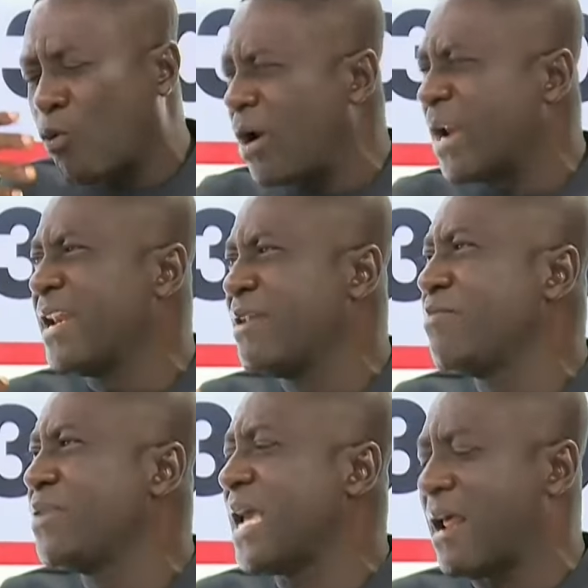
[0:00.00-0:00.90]

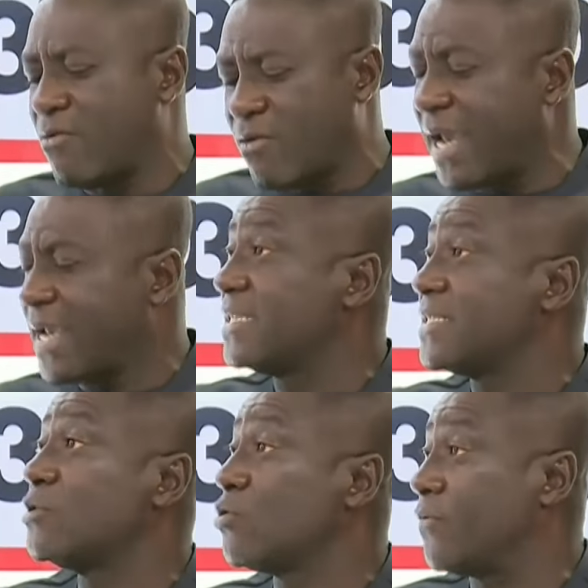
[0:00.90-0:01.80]
nimbiano ayen
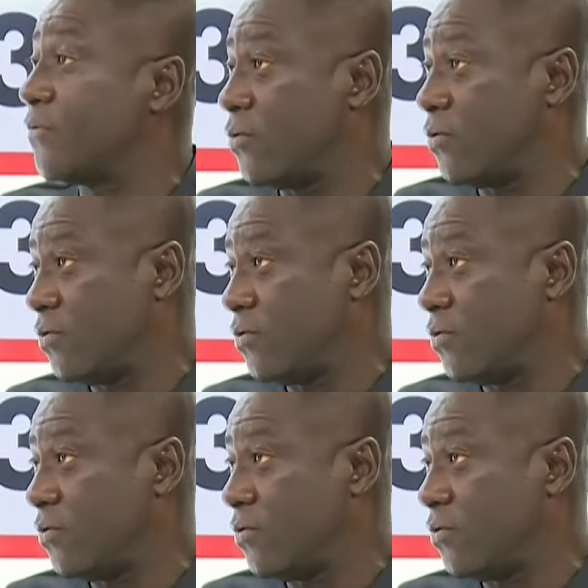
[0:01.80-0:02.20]
central for.